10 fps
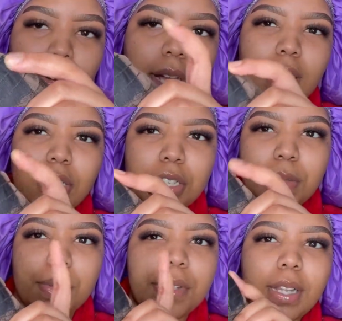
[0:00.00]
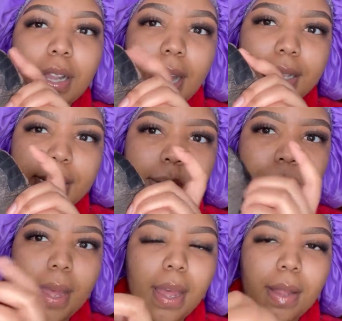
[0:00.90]
not the adjustable, the elastic
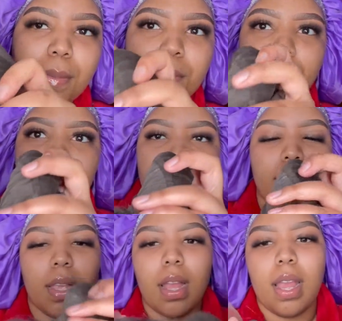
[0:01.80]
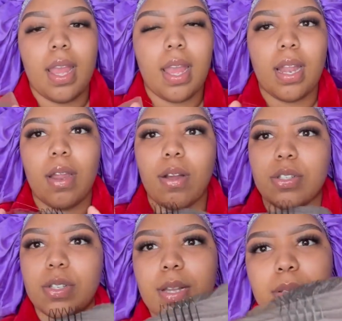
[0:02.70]
band, and it
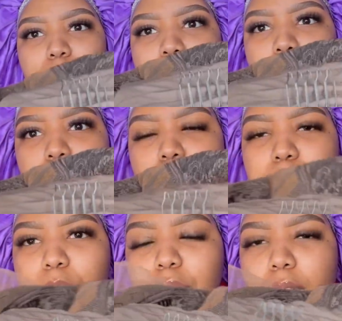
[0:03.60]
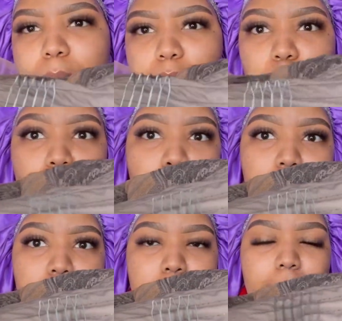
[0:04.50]
also comes with adjustable straps and a comb in
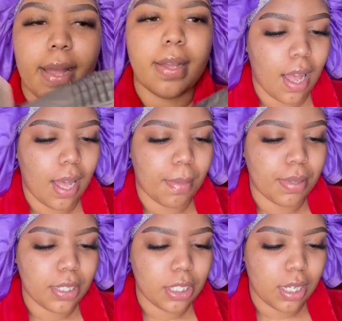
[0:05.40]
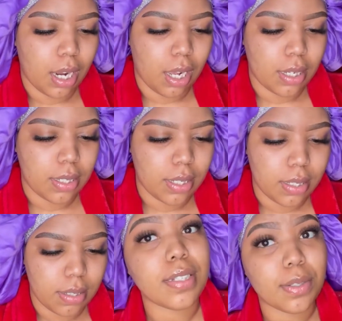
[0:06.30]
the back. I bleached the knots.
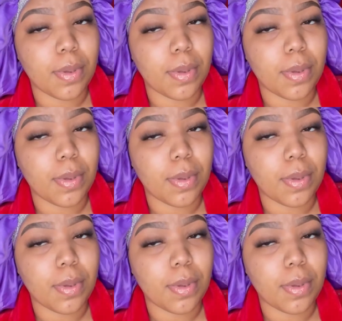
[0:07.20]
This is what